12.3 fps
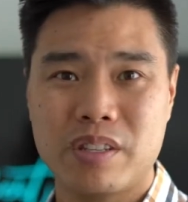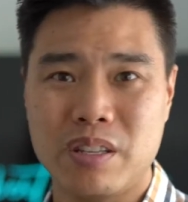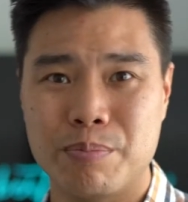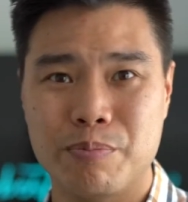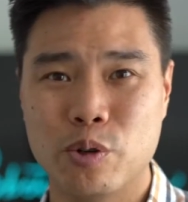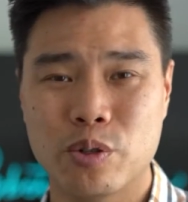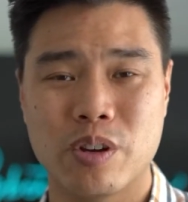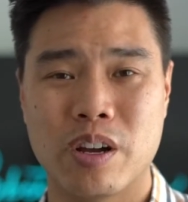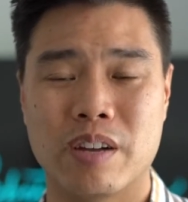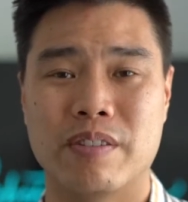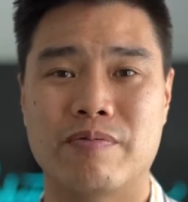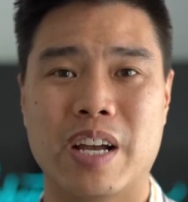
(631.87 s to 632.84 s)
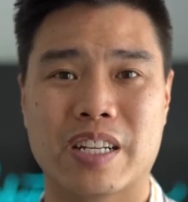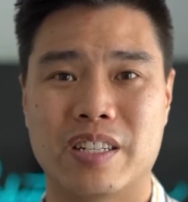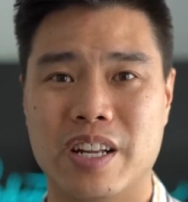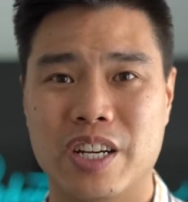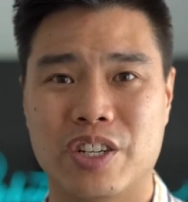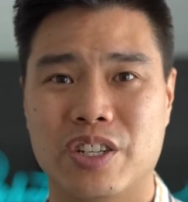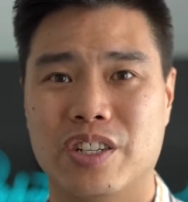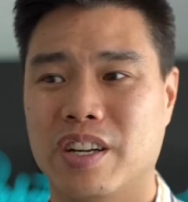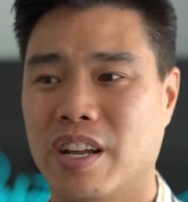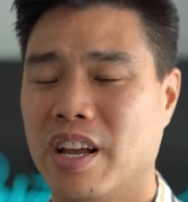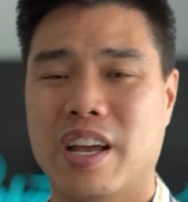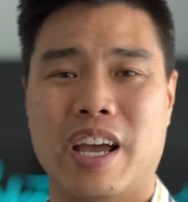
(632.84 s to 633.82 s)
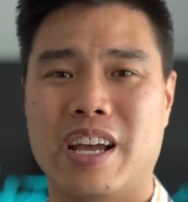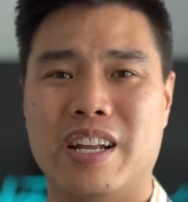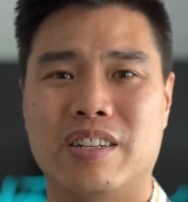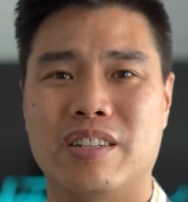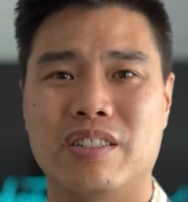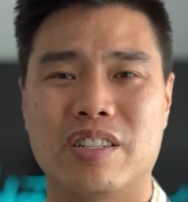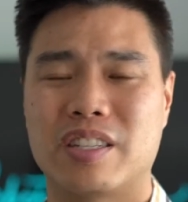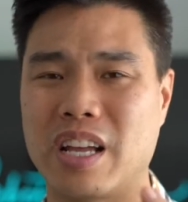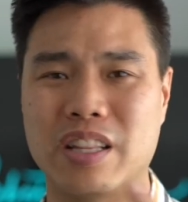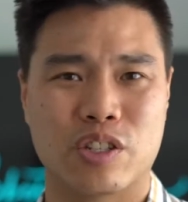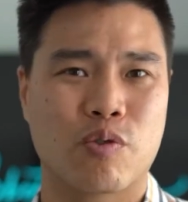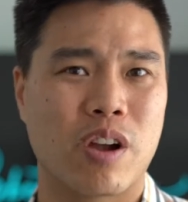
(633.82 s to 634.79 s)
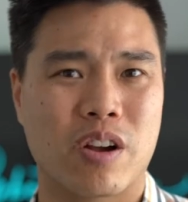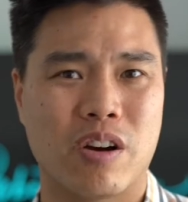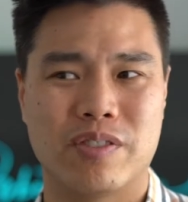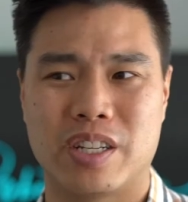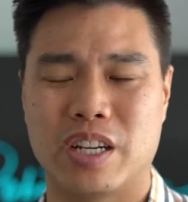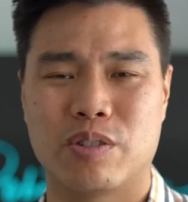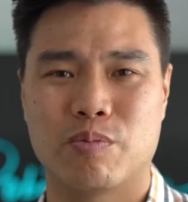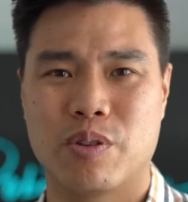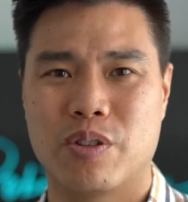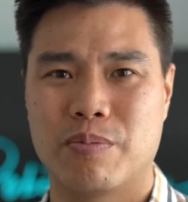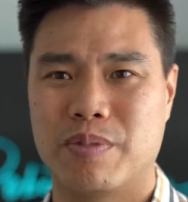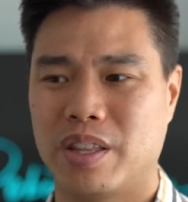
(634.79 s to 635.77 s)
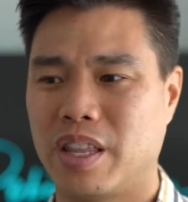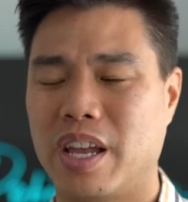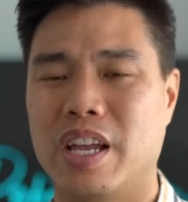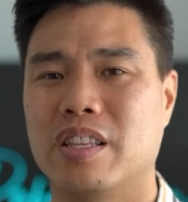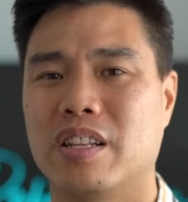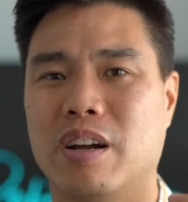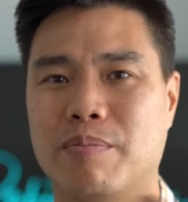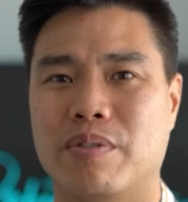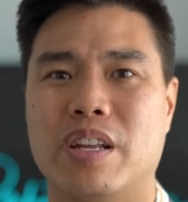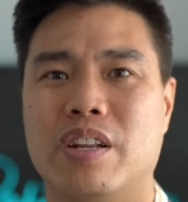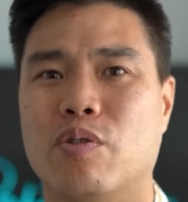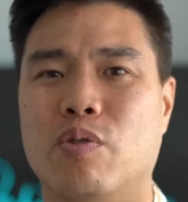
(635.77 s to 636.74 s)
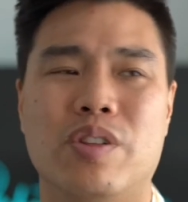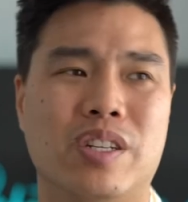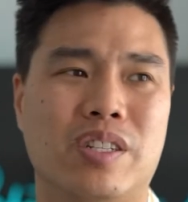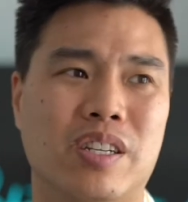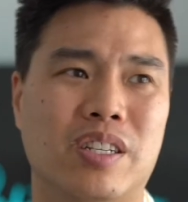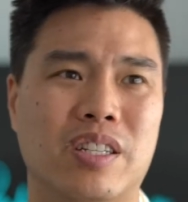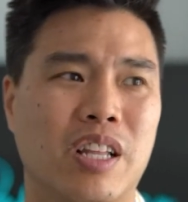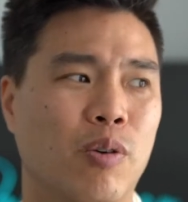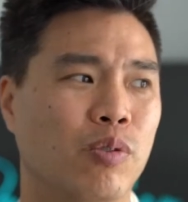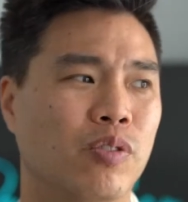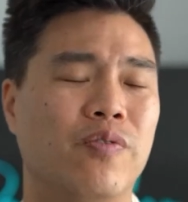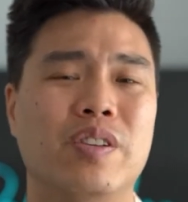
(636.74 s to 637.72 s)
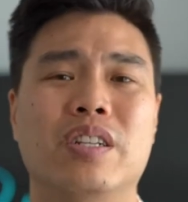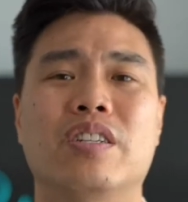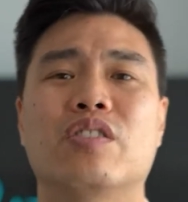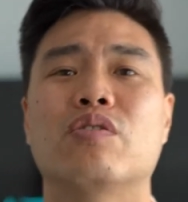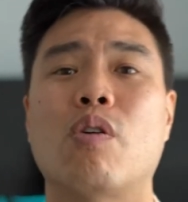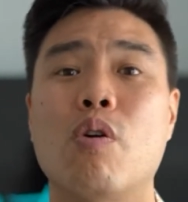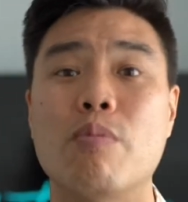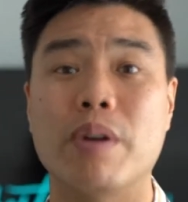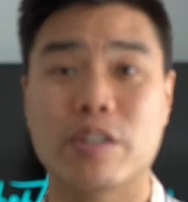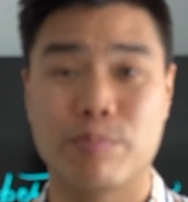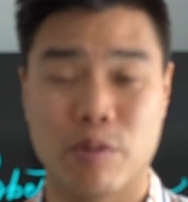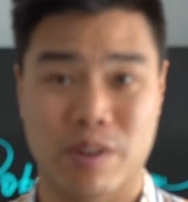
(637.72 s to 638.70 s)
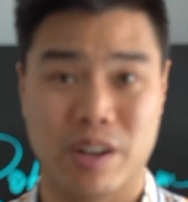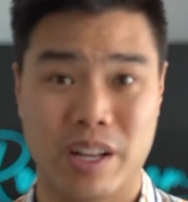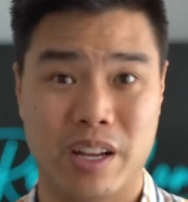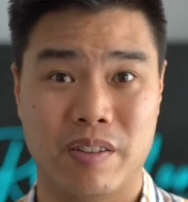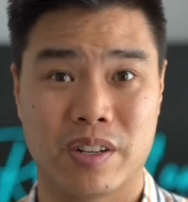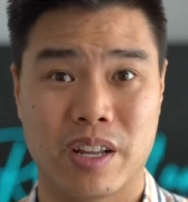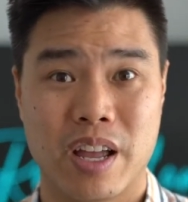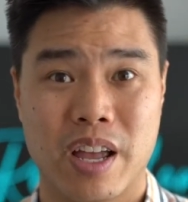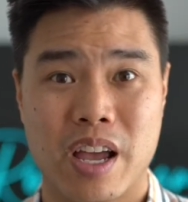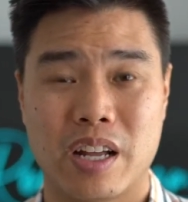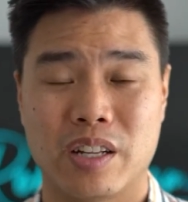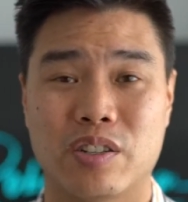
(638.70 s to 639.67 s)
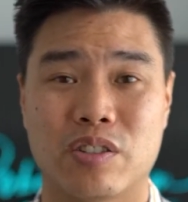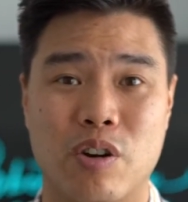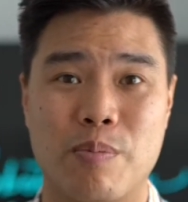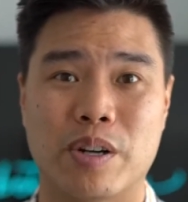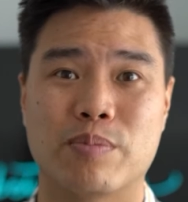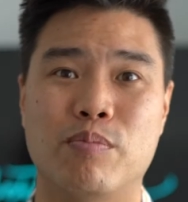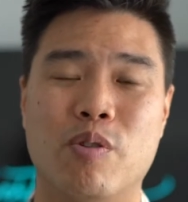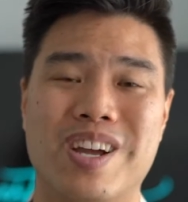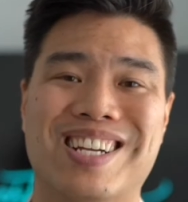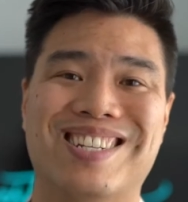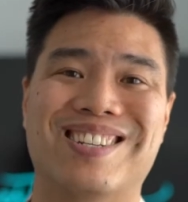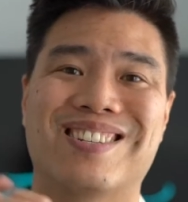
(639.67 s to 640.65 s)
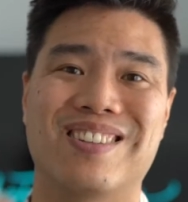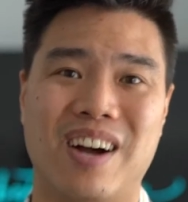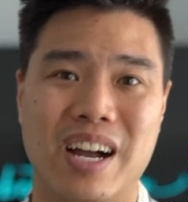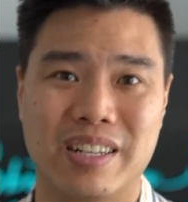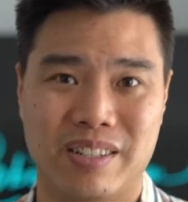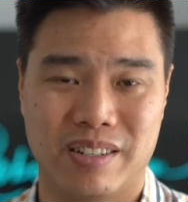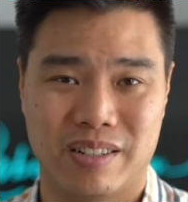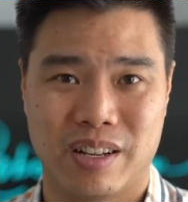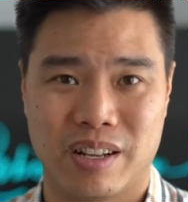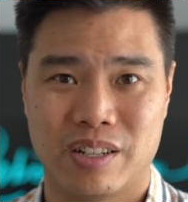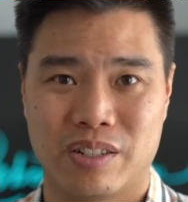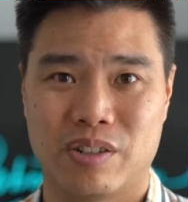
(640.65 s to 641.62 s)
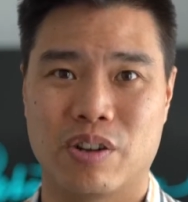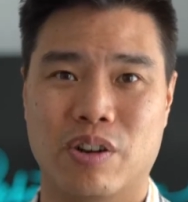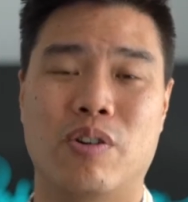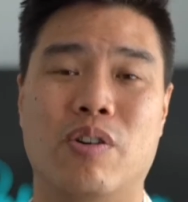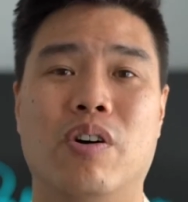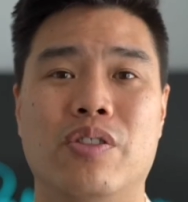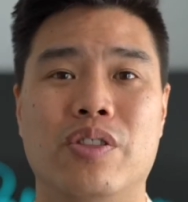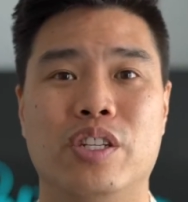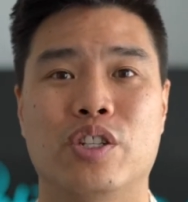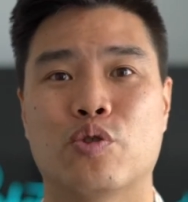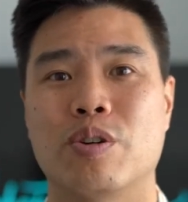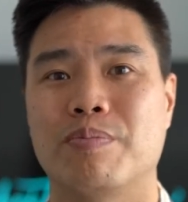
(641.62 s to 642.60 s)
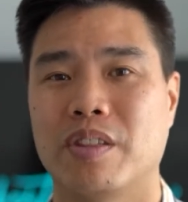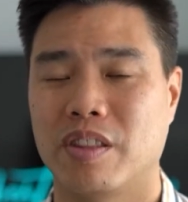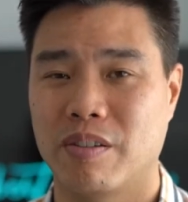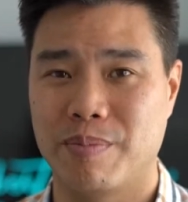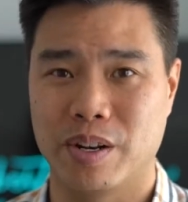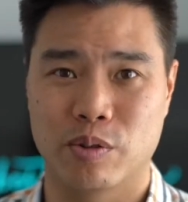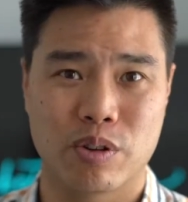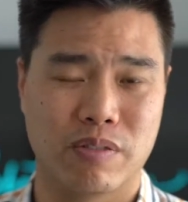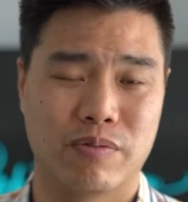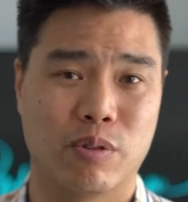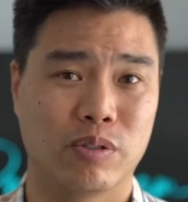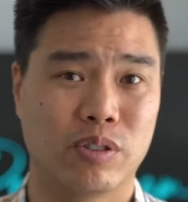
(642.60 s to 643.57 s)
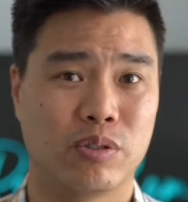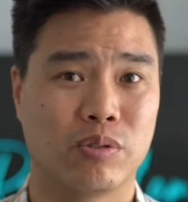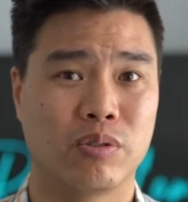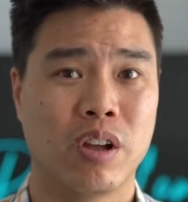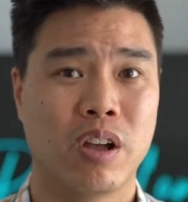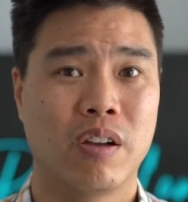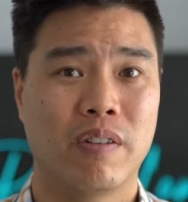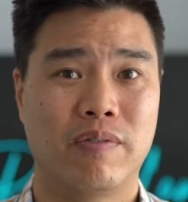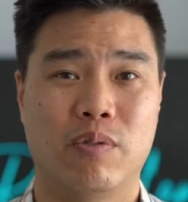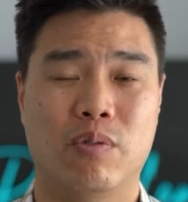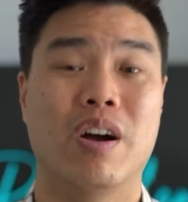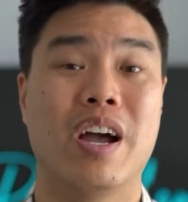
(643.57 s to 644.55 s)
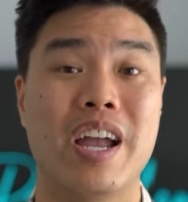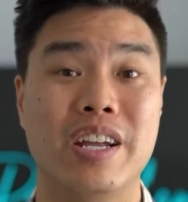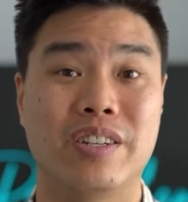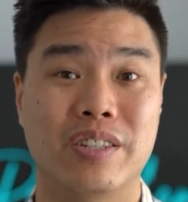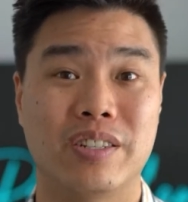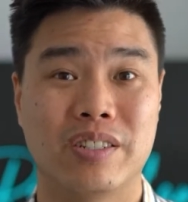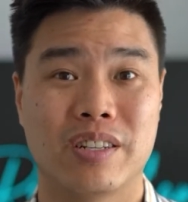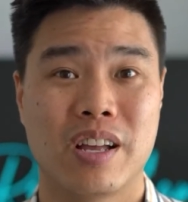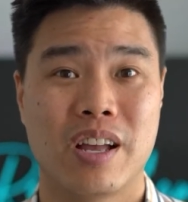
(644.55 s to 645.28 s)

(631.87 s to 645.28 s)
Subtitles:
Also a vaccination, and just had this great conversation with them. Then they ended up getting all these things, and they were feeling so much more relieved and so much more excited to go on this trip that they've been looking forward to for ages,